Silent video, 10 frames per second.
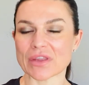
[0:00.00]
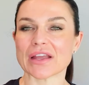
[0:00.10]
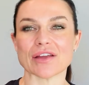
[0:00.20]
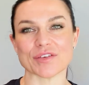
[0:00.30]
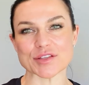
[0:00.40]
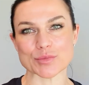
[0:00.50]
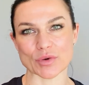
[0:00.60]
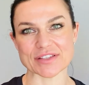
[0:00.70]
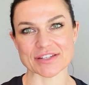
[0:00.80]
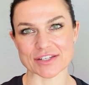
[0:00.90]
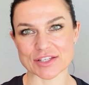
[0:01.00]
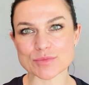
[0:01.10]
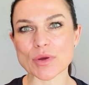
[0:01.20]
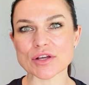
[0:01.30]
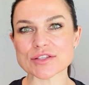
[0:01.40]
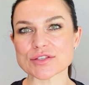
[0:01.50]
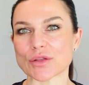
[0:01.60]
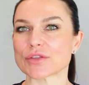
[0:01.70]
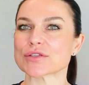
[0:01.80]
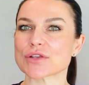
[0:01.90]
If it spreads and disperses
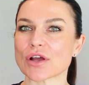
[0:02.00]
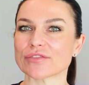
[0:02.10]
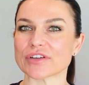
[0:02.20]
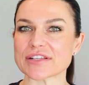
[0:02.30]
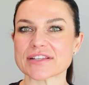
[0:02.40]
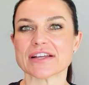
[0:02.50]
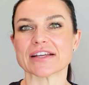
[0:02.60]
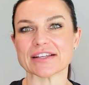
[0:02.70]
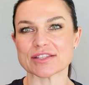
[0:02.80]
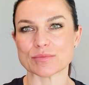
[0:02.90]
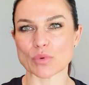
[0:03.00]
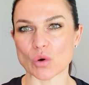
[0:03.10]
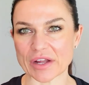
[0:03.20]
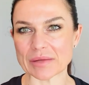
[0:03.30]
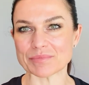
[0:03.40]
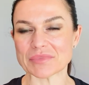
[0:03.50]
on the surface, it's a boy.